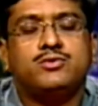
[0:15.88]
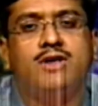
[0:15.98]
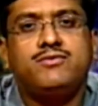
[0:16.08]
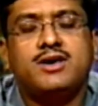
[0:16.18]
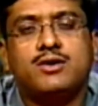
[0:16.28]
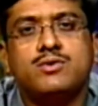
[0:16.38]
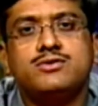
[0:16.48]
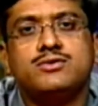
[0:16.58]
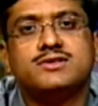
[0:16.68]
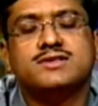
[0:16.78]
Today we are
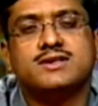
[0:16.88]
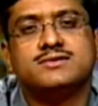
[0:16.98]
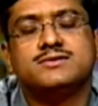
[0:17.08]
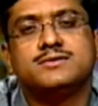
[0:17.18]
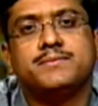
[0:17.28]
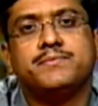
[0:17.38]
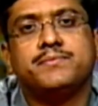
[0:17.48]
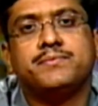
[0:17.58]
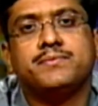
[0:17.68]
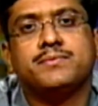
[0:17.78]
going to discuss
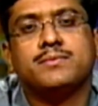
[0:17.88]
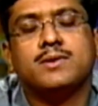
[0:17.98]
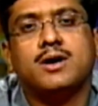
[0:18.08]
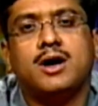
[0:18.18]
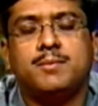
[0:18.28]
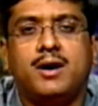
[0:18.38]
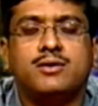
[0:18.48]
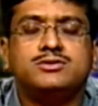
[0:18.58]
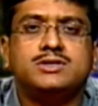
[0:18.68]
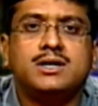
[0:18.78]

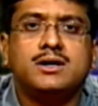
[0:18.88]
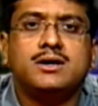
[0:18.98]
about